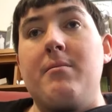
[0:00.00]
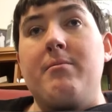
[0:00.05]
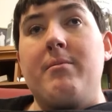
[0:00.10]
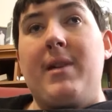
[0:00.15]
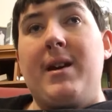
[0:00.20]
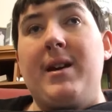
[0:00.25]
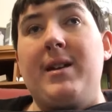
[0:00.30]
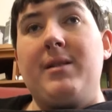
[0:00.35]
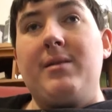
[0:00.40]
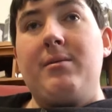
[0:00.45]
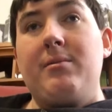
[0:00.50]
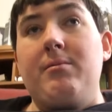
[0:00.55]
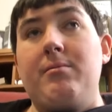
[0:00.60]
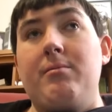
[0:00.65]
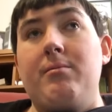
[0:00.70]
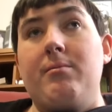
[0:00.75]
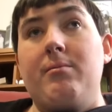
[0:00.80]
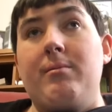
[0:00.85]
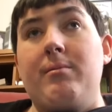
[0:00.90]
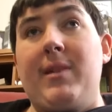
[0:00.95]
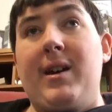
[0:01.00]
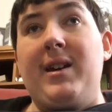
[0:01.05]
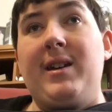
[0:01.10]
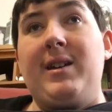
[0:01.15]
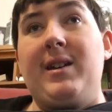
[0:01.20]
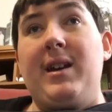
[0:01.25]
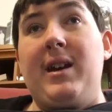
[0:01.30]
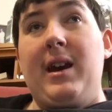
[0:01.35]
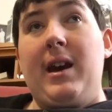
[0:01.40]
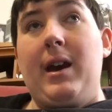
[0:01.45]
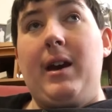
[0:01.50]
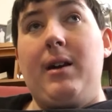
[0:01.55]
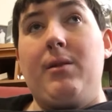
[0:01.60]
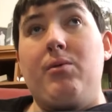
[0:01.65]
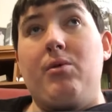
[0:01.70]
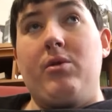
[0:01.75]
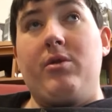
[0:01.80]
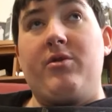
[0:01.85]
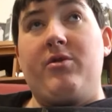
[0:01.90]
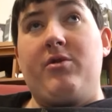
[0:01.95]
May
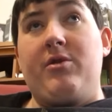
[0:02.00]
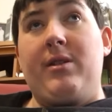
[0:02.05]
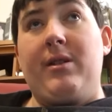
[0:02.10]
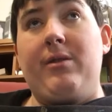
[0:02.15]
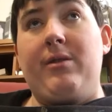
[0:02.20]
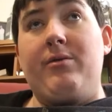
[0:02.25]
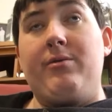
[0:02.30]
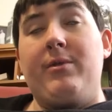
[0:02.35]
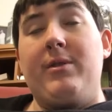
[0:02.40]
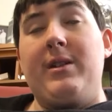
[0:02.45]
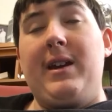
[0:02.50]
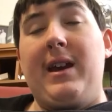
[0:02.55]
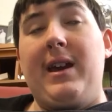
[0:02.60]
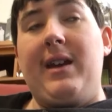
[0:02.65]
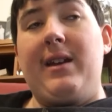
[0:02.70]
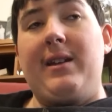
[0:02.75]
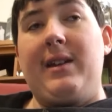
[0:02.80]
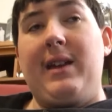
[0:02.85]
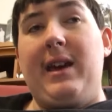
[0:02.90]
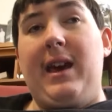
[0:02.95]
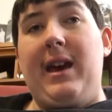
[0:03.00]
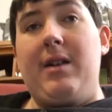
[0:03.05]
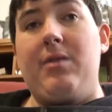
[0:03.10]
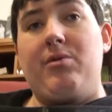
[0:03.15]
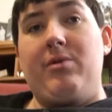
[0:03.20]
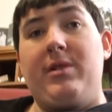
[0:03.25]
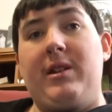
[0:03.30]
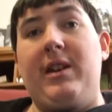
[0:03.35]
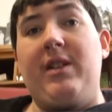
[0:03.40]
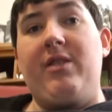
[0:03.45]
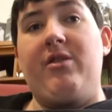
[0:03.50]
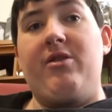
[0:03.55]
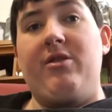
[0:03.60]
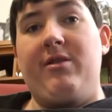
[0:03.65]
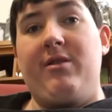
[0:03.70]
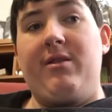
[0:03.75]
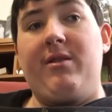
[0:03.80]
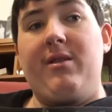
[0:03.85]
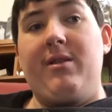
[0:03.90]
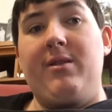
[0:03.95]
our children and our
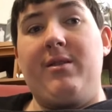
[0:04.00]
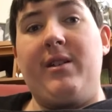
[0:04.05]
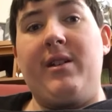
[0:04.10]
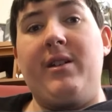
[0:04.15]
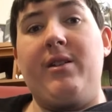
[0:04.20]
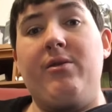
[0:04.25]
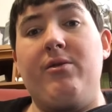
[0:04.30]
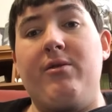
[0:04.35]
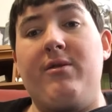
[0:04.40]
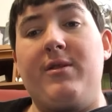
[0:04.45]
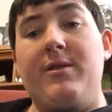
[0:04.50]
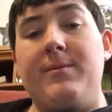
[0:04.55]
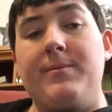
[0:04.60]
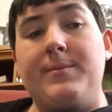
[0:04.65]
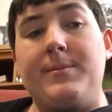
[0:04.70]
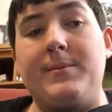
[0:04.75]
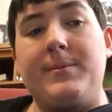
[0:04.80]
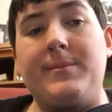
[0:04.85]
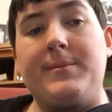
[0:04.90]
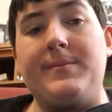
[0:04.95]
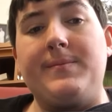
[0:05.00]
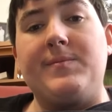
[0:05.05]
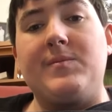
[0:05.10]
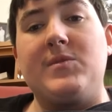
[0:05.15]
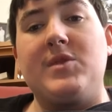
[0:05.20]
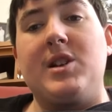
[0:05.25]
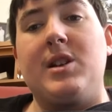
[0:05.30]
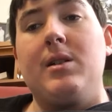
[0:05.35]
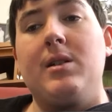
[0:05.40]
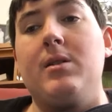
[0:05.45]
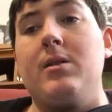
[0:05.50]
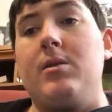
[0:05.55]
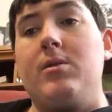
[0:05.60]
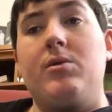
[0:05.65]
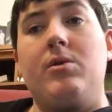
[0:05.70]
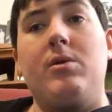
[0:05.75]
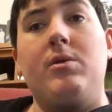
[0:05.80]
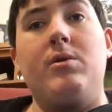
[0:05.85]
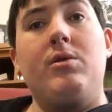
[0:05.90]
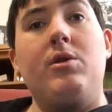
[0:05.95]
nation's leaders
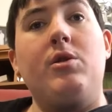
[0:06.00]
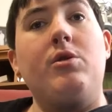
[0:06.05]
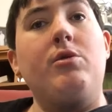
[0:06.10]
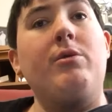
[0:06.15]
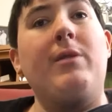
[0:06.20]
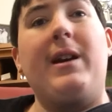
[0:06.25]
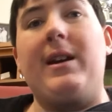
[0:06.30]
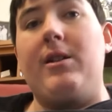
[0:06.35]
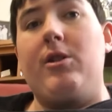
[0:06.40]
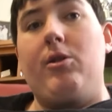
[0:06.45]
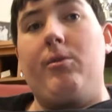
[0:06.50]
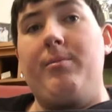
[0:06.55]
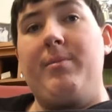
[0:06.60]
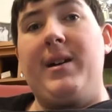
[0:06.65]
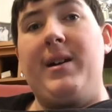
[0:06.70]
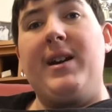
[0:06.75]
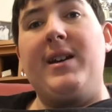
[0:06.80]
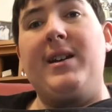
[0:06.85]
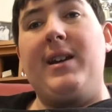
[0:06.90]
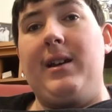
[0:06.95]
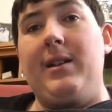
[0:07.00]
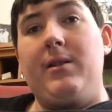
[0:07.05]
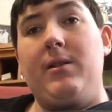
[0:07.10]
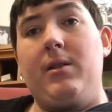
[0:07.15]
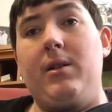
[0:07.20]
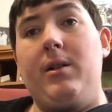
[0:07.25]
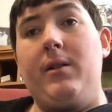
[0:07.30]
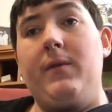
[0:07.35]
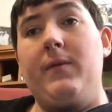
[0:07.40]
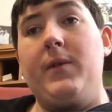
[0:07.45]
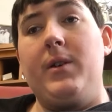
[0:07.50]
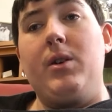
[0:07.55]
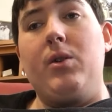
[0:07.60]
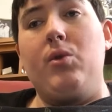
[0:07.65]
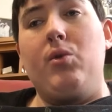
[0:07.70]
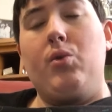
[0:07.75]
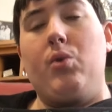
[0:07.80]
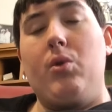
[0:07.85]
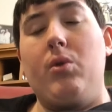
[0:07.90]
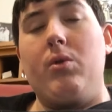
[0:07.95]
do and obey and love
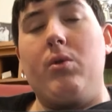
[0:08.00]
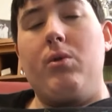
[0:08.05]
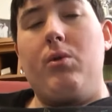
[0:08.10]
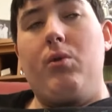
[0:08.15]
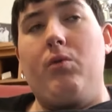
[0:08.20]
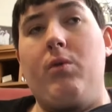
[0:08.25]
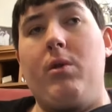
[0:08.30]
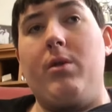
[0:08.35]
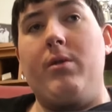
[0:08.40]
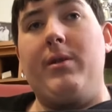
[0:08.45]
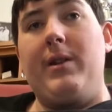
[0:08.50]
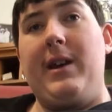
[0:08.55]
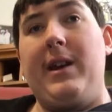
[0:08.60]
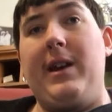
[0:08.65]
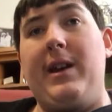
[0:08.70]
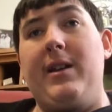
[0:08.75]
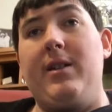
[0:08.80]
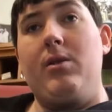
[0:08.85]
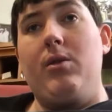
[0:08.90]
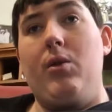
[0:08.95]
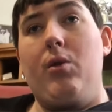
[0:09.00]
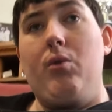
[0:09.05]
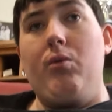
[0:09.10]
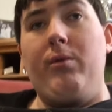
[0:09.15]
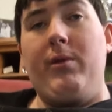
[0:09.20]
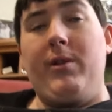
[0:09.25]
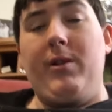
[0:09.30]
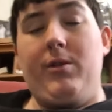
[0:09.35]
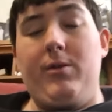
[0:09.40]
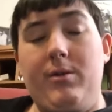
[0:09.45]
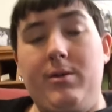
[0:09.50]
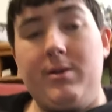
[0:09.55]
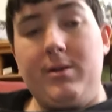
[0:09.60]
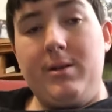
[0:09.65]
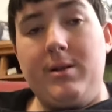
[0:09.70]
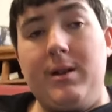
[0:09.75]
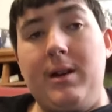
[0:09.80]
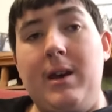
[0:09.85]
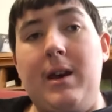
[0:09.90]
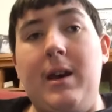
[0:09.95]
your word and will.
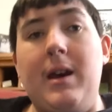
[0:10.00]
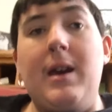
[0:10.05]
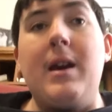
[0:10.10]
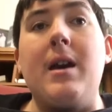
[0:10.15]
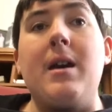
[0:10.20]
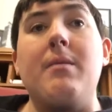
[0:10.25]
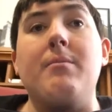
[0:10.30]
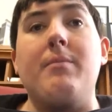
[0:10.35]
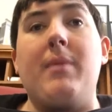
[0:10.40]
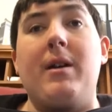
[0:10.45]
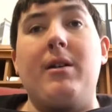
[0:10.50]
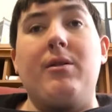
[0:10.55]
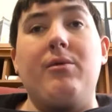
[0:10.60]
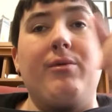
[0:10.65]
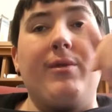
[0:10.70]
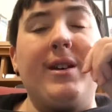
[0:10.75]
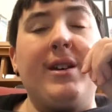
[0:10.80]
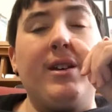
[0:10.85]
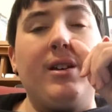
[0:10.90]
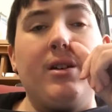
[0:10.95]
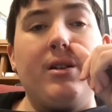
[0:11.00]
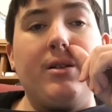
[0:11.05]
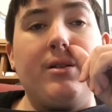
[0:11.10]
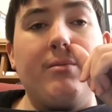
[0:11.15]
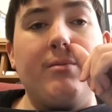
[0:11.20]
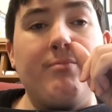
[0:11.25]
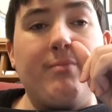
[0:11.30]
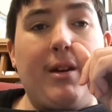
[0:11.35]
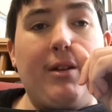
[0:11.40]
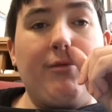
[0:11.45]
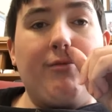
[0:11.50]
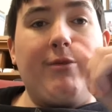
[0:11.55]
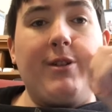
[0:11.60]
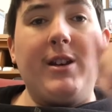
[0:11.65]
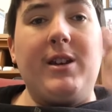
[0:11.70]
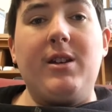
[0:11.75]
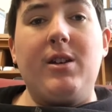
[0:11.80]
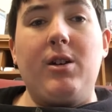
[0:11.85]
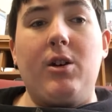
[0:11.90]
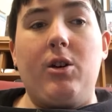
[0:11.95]
May we
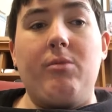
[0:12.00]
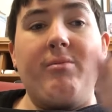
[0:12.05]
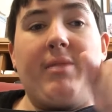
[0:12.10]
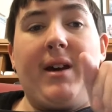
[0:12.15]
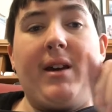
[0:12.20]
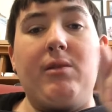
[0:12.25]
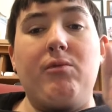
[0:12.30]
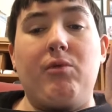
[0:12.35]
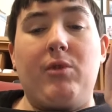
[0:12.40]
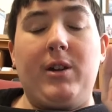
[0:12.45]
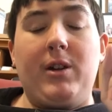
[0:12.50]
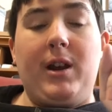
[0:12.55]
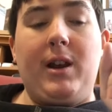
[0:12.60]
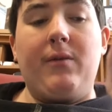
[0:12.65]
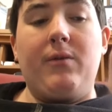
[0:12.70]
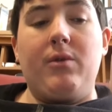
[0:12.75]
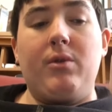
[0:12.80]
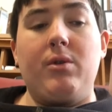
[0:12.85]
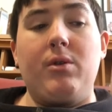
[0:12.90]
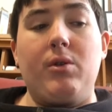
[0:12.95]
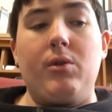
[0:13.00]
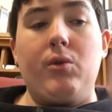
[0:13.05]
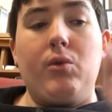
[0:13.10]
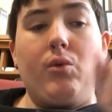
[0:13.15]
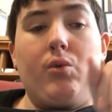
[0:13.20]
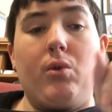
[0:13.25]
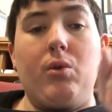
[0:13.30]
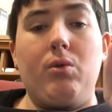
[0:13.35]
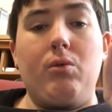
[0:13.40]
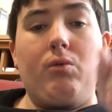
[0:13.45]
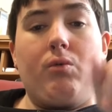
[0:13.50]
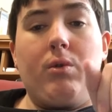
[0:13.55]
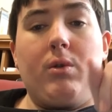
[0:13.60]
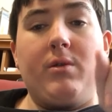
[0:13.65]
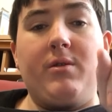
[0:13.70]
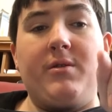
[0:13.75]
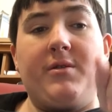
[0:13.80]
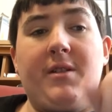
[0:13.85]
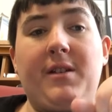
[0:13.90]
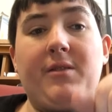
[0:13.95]
obey whatever your
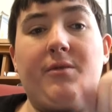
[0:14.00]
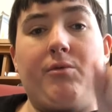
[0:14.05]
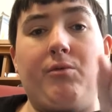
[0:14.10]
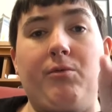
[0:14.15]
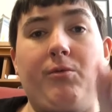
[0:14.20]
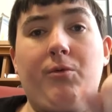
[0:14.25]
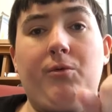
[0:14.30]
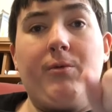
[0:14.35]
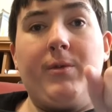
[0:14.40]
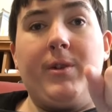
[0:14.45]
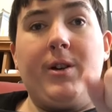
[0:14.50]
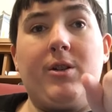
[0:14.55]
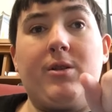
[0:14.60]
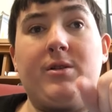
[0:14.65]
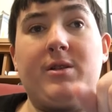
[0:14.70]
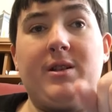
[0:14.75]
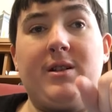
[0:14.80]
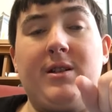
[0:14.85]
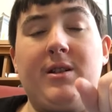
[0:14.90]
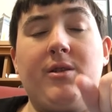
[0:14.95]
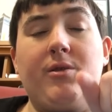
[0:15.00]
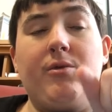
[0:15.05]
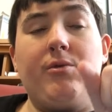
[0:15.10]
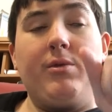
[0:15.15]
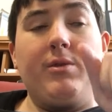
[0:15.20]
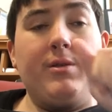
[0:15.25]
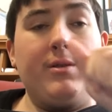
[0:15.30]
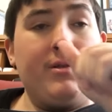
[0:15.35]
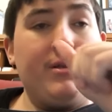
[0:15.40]
word says we are to do,